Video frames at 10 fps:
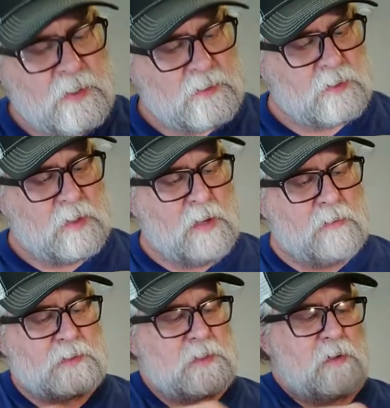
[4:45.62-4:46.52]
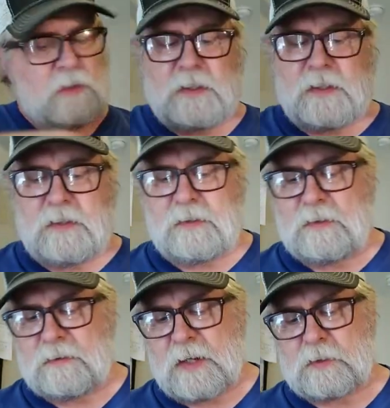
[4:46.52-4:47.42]
So that was the only
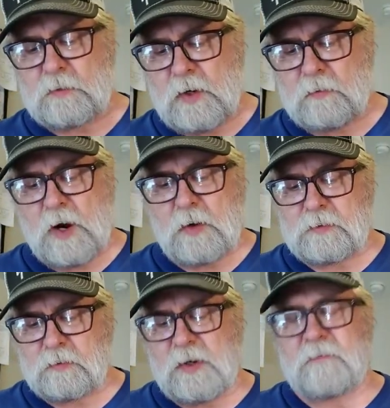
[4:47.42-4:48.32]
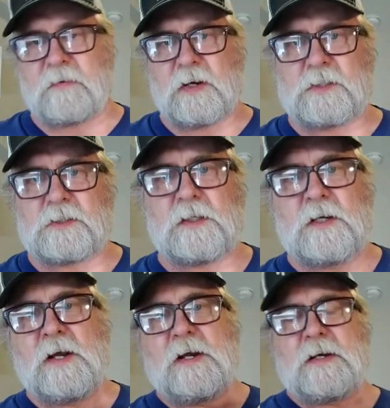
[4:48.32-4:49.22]
thing that went wrong with the refinish.
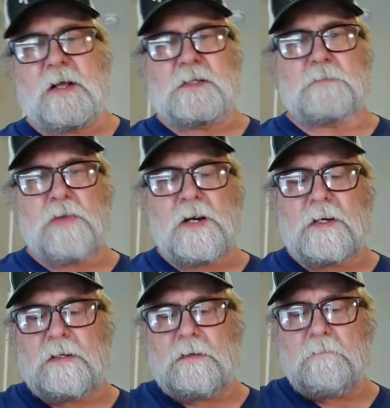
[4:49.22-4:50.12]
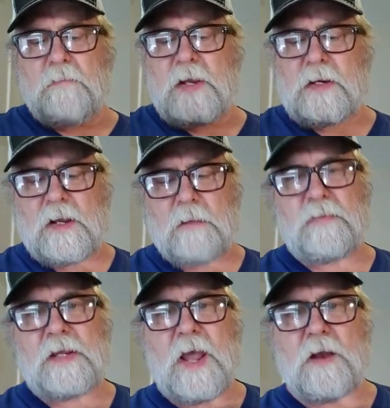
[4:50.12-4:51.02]
Now this big
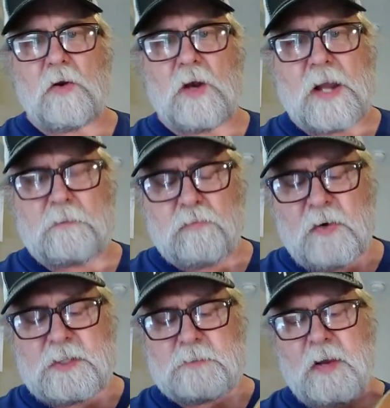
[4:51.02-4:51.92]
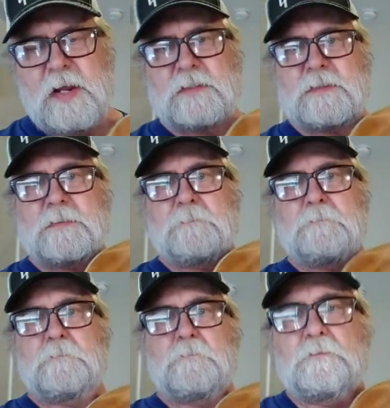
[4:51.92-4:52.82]
piano-like bridge bass
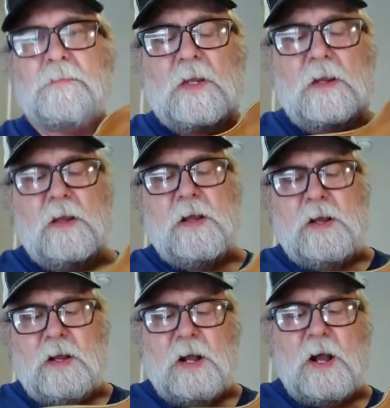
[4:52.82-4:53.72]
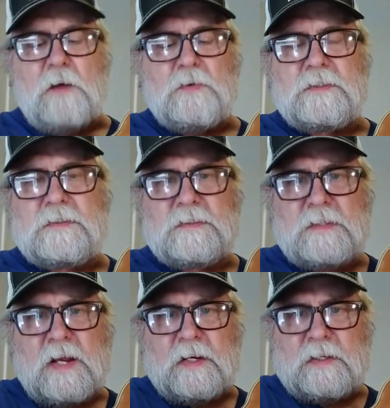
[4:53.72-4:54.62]
was
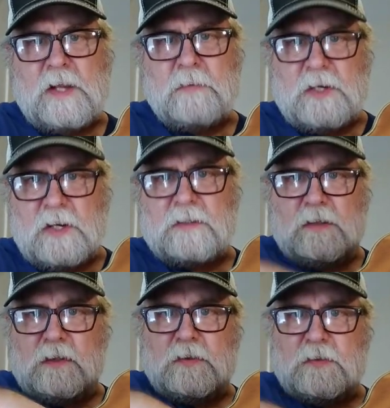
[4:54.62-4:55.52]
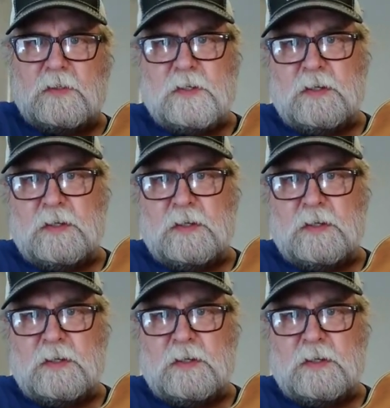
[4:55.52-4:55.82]
kind of coming unglued,